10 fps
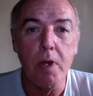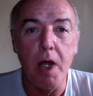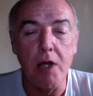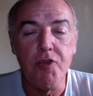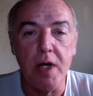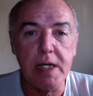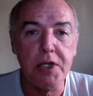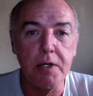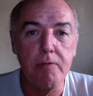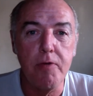I tried
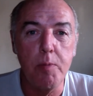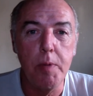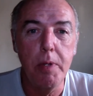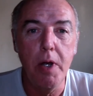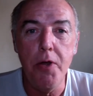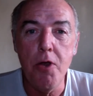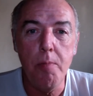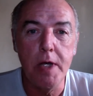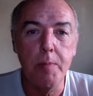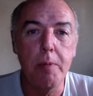asking a few people, not
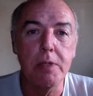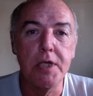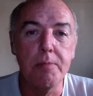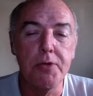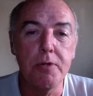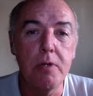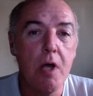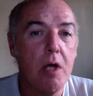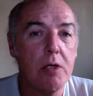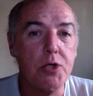many people seem to know,
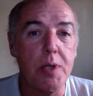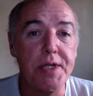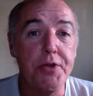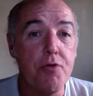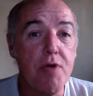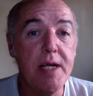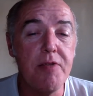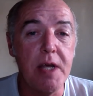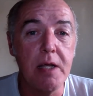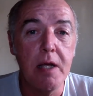so I did the right
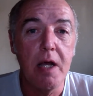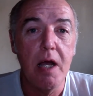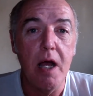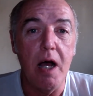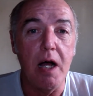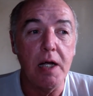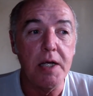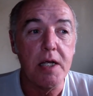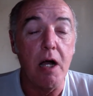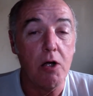thing and
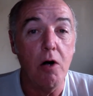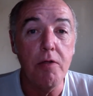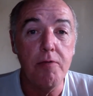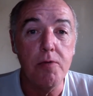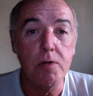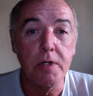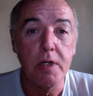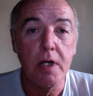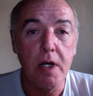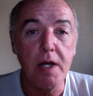I got on the phone
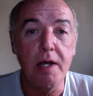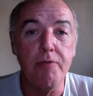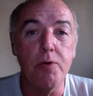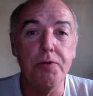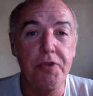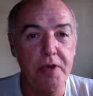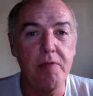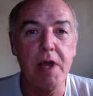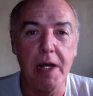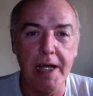and I phoned the
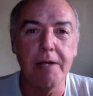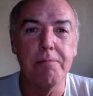DVLA.